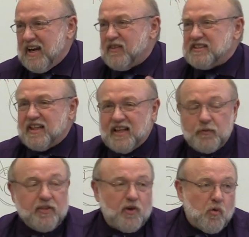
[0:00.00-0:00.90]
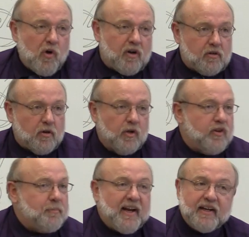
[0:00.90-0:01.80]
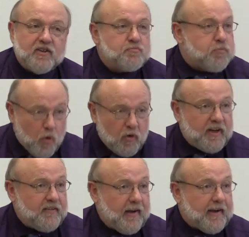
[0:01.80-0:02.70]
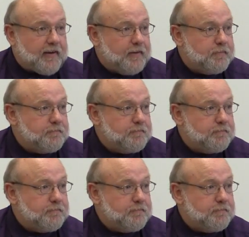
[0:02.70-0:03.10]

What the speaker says: every Sunday we throw water all over it and make it as boring as heck.